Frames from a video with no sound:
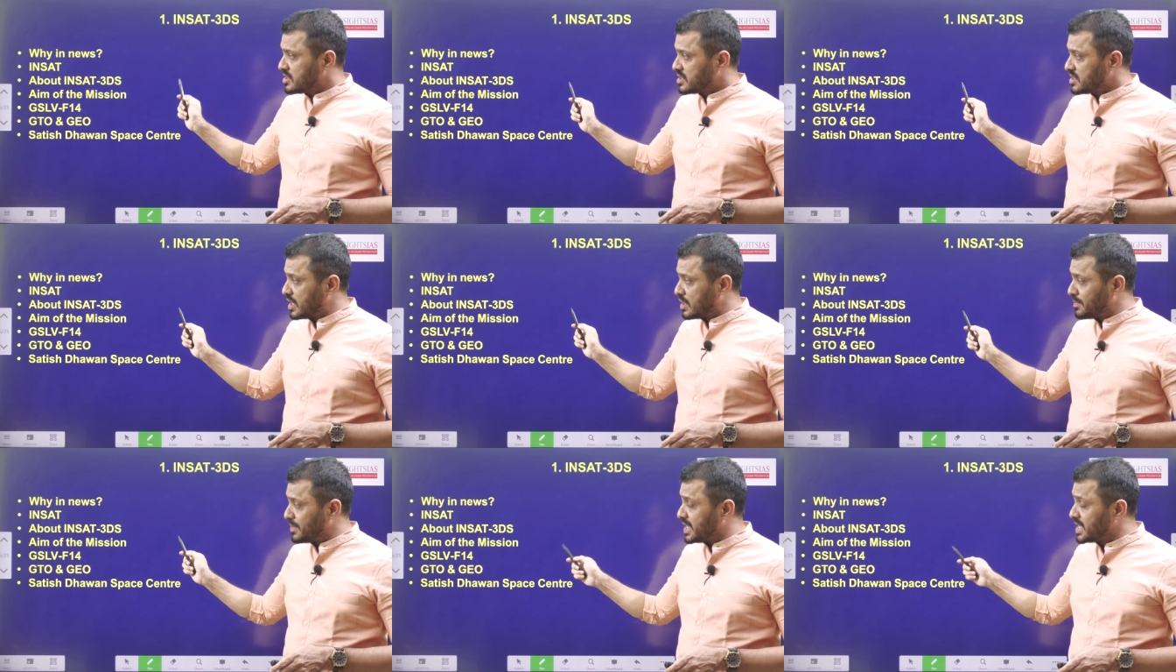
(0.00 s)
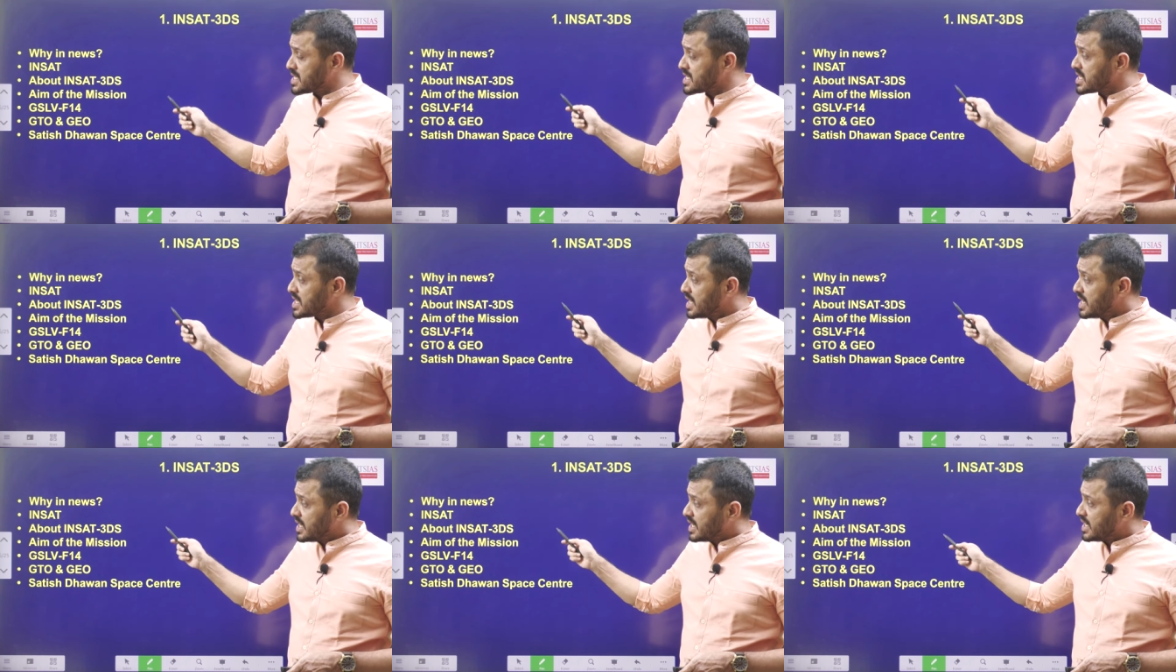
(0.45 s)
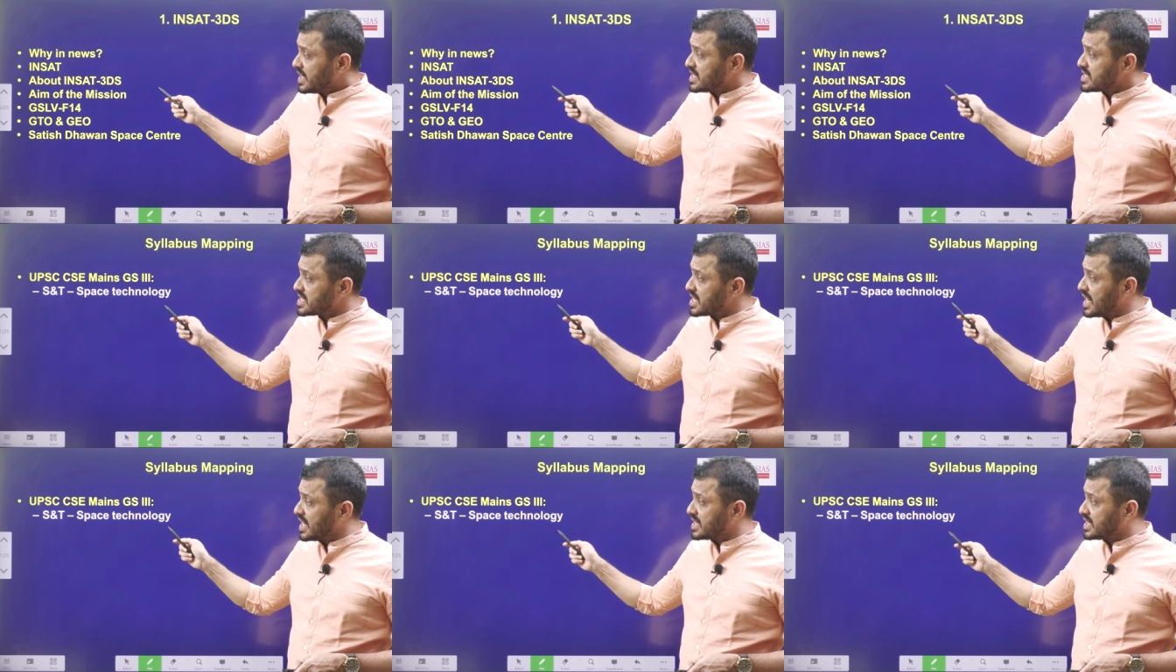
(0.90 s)
That means
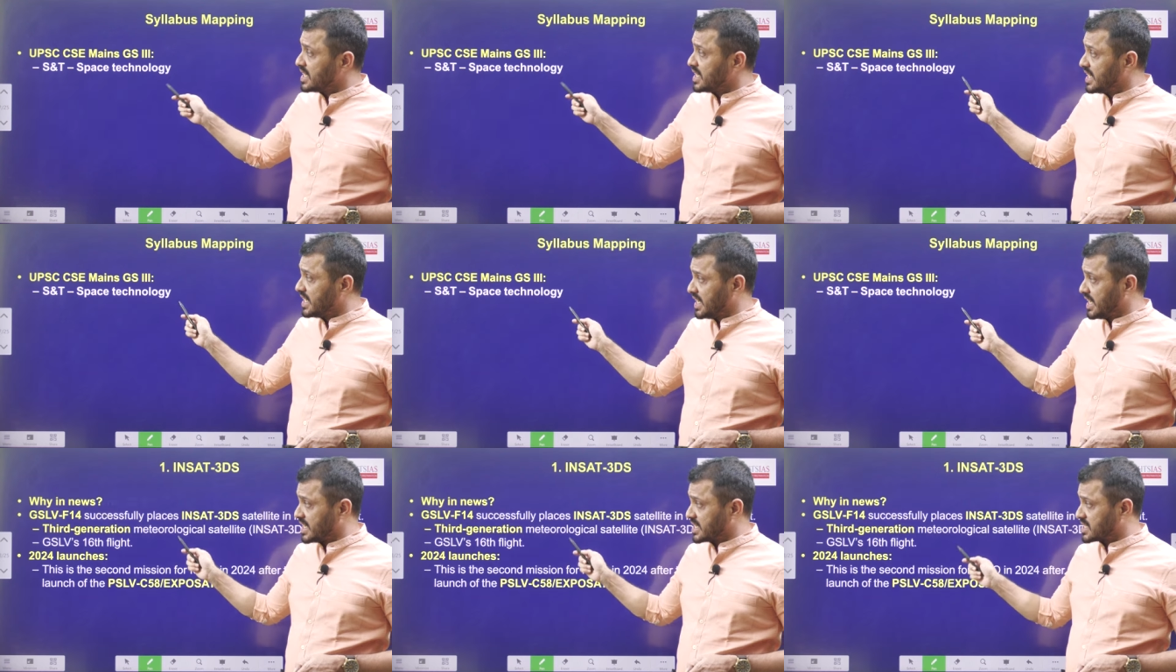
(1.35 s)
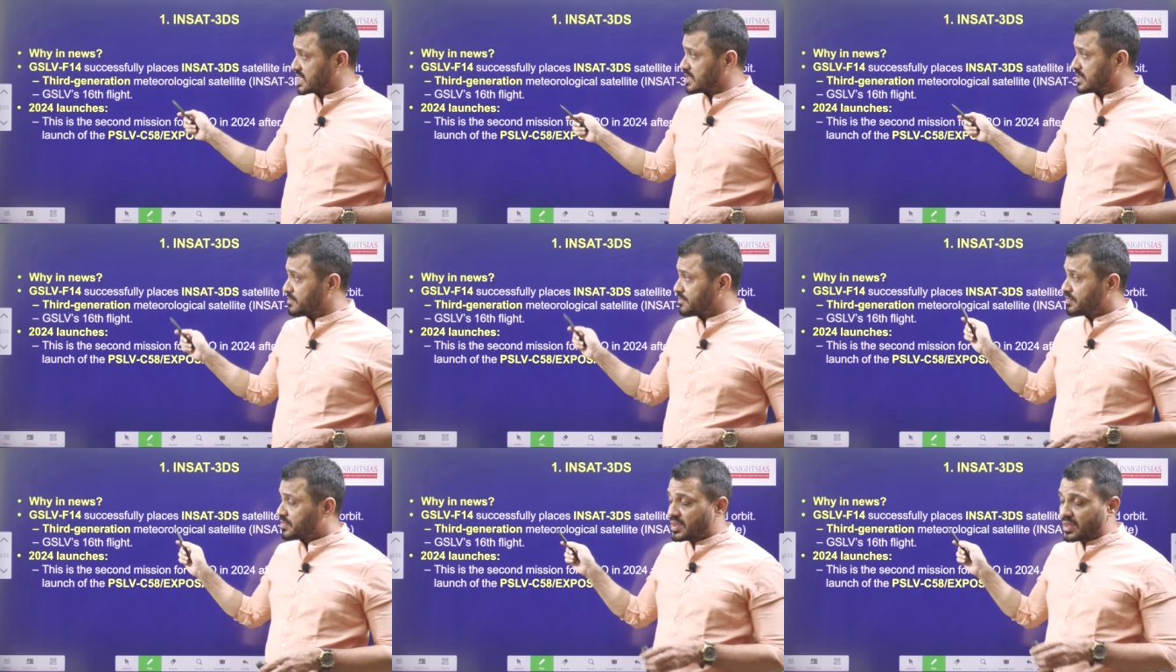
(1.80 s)
INSAT-3DS